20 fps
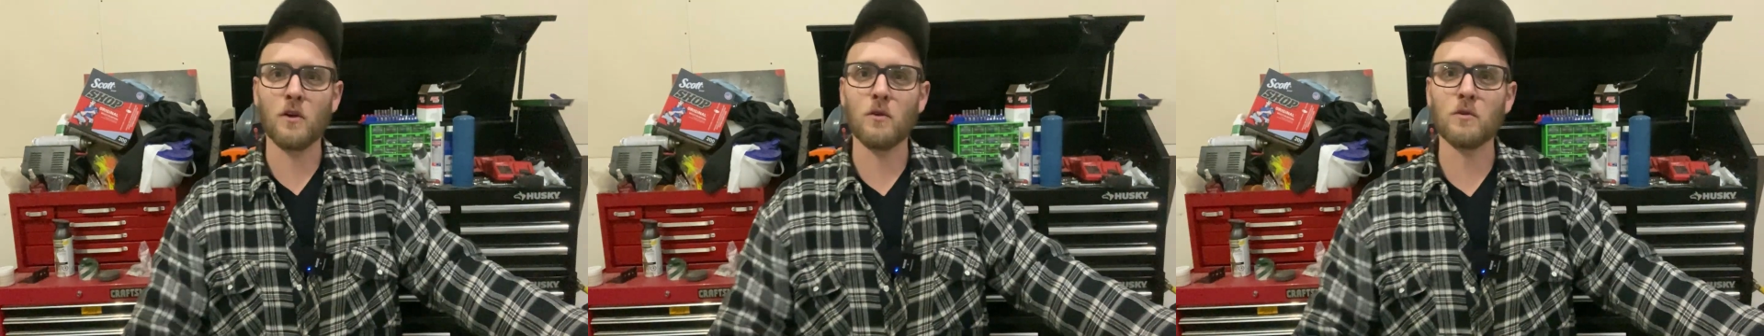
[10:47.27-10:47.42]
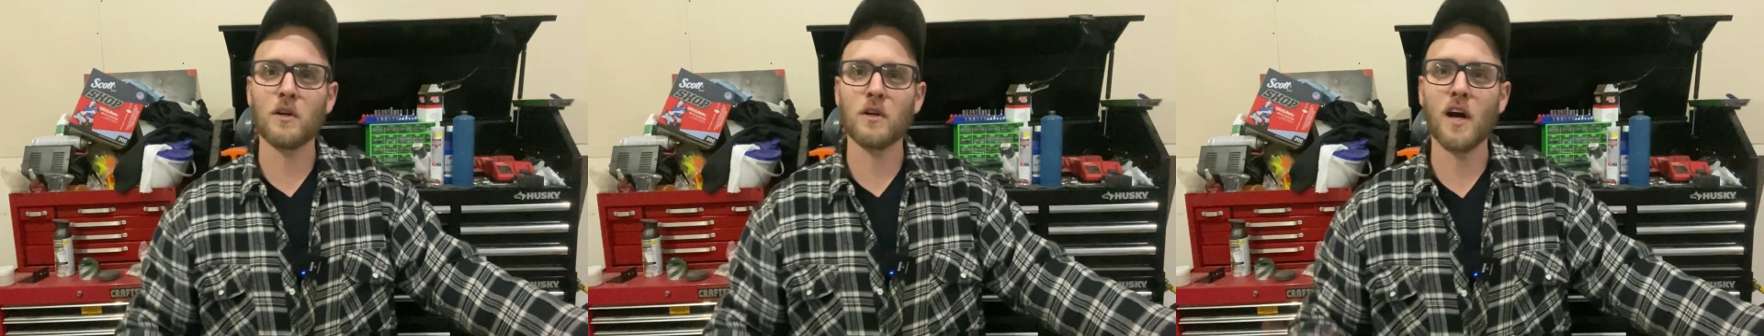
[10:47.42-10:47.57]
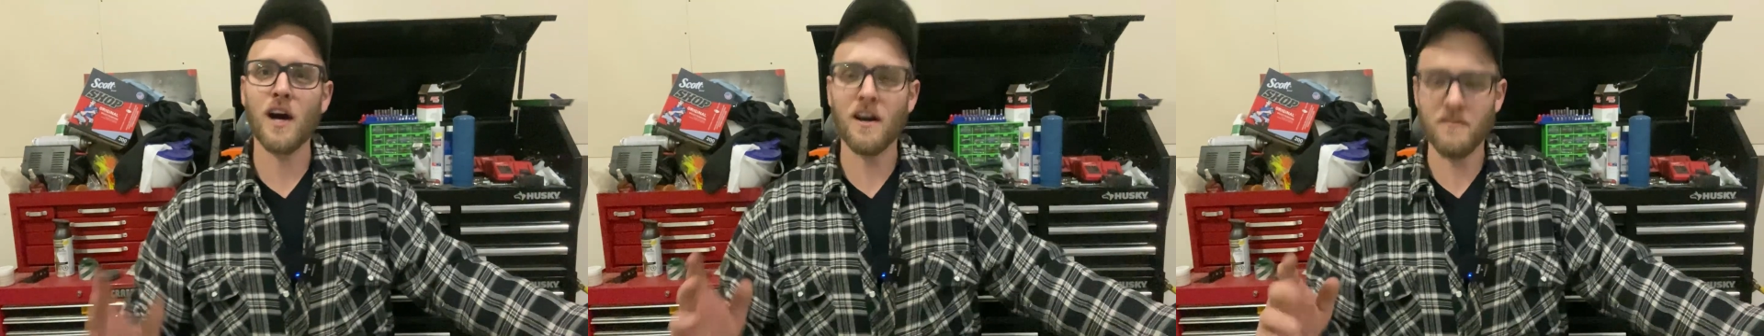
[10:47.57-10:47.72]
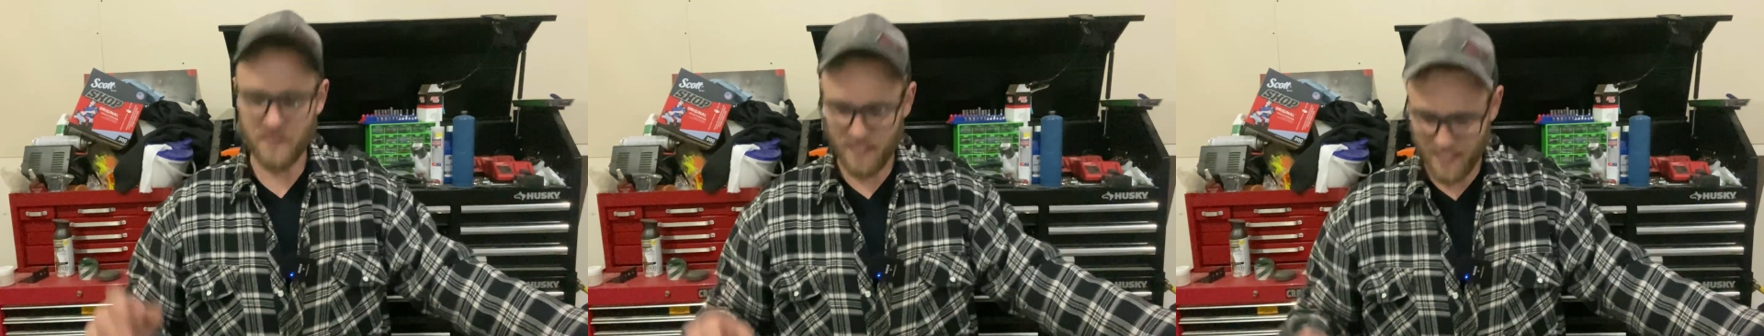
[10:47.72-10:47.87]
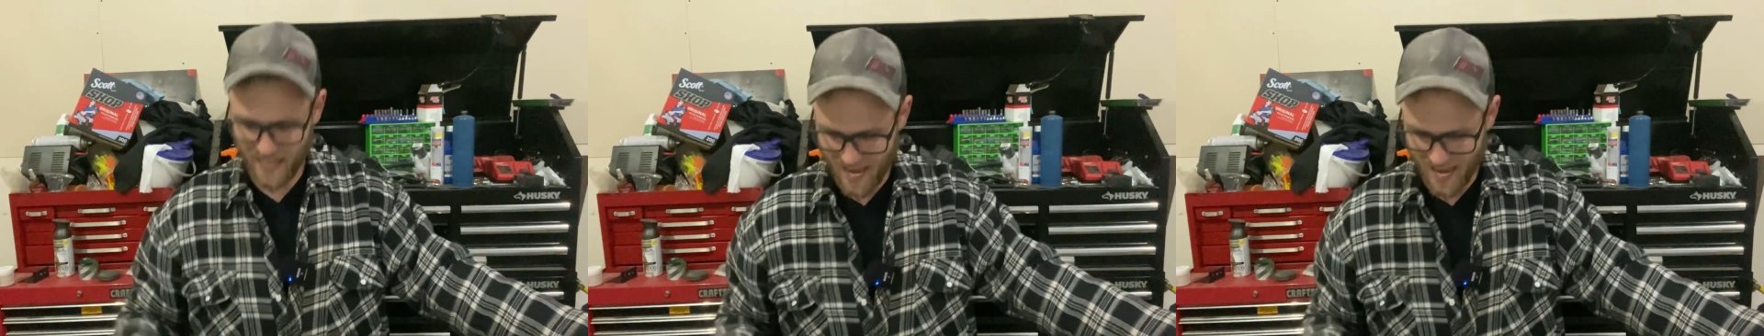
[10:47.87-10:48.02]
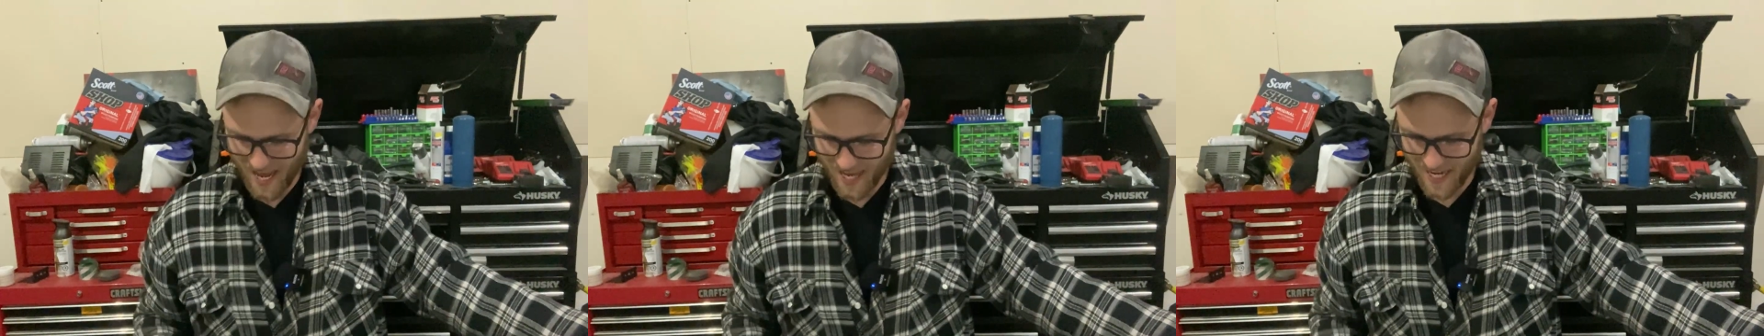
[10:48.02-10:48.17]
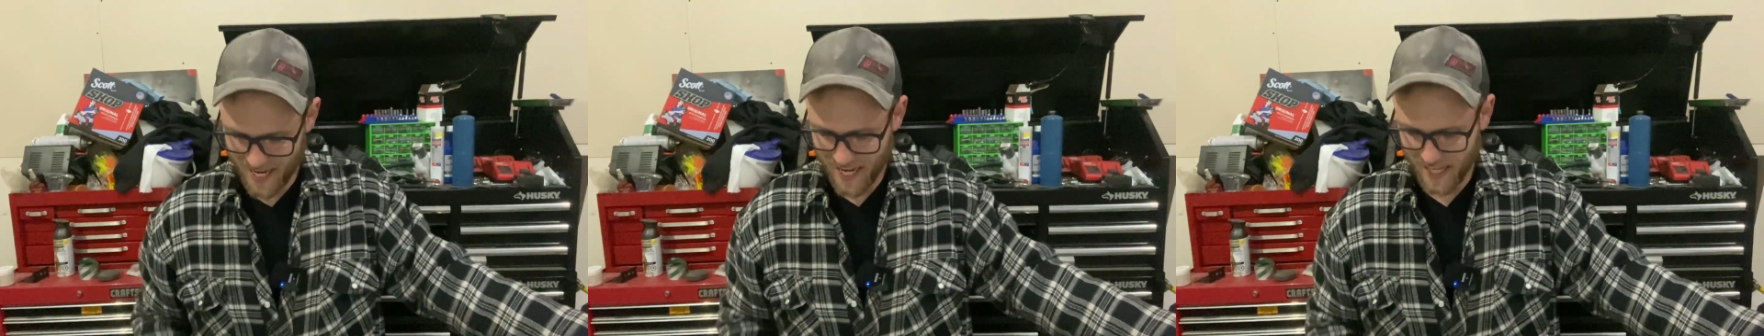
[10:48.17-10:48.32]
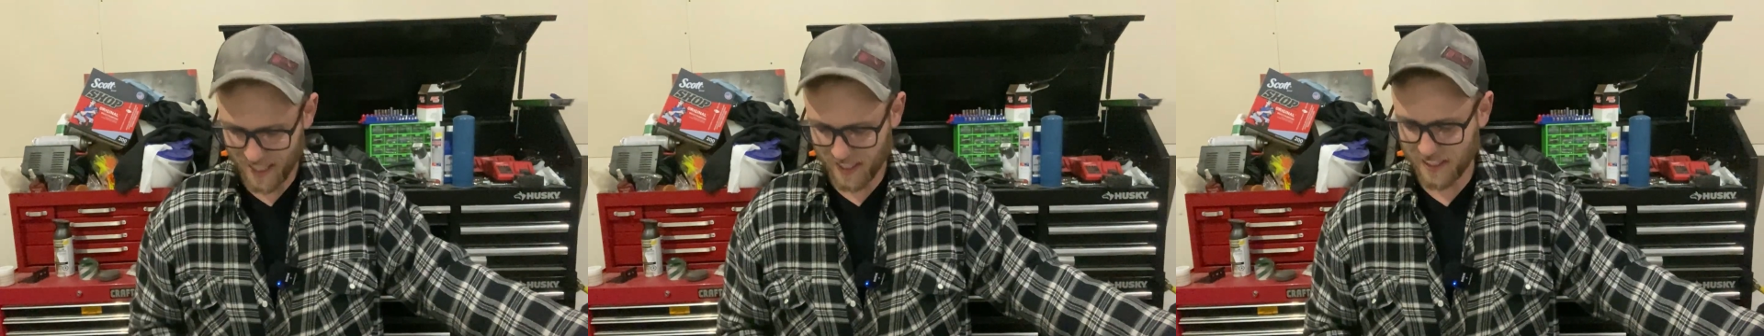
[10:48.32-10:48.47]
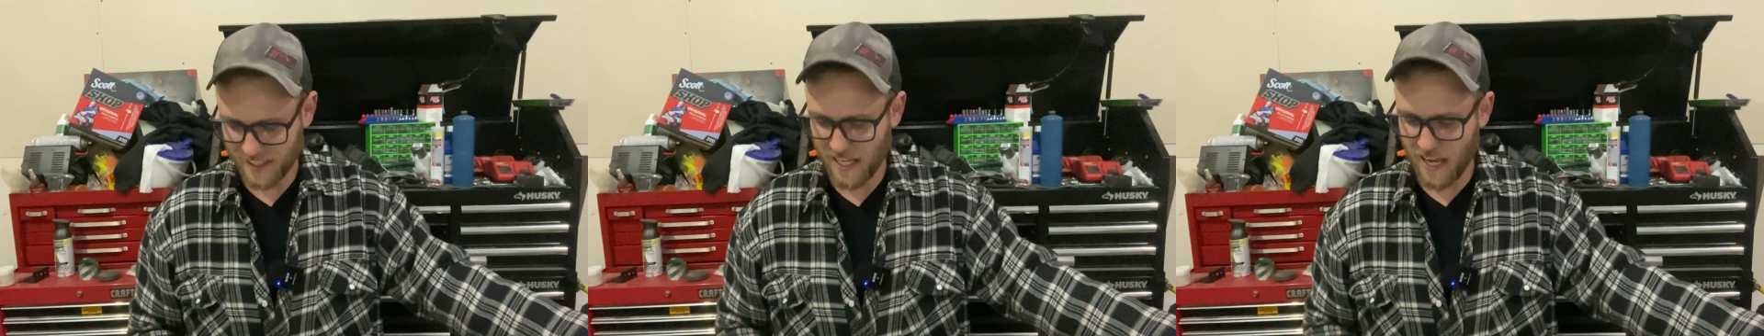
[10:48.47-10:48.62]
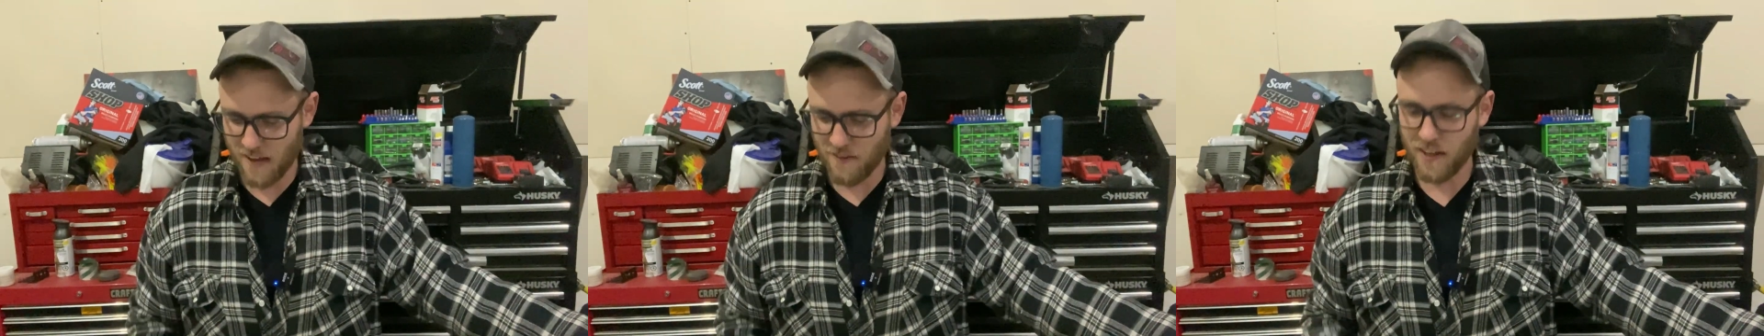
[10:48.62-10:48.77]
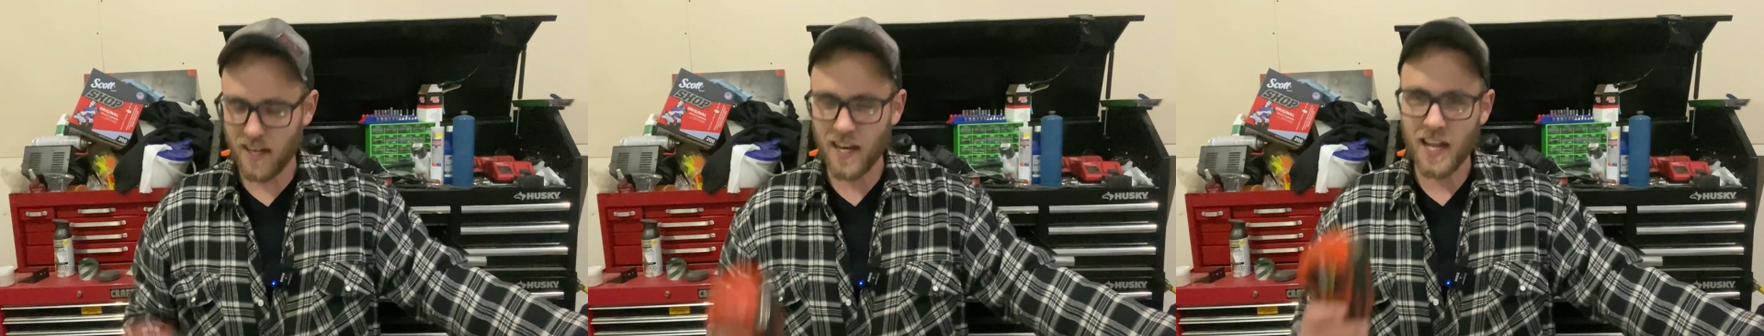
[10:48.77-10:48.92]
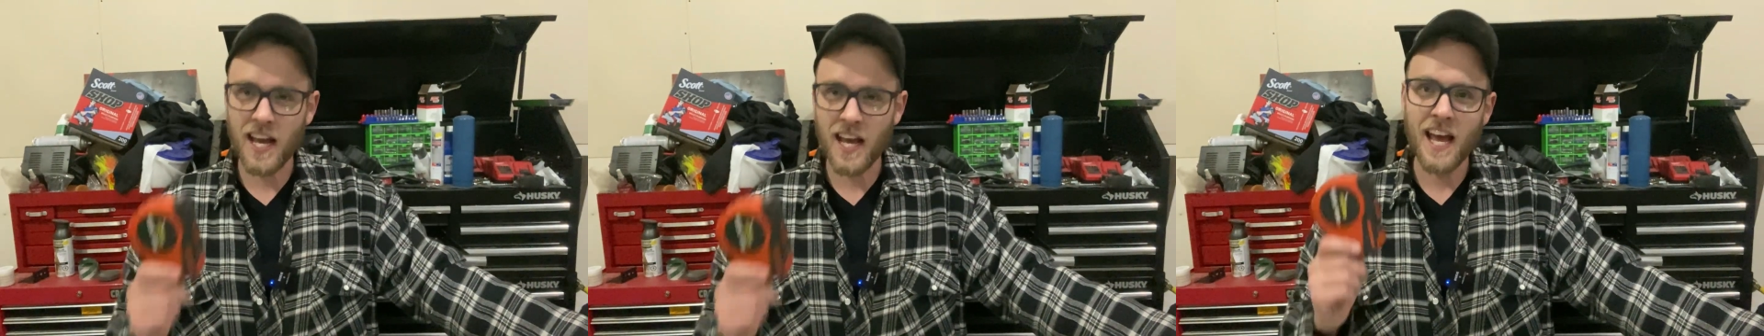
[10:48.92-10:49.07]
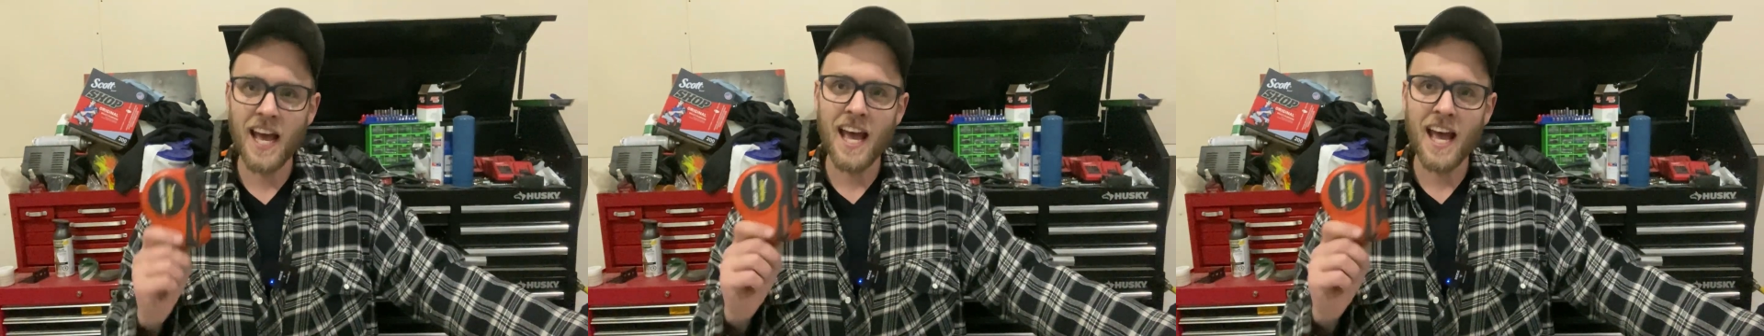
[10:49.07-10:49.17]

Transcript: old coffee can and save it.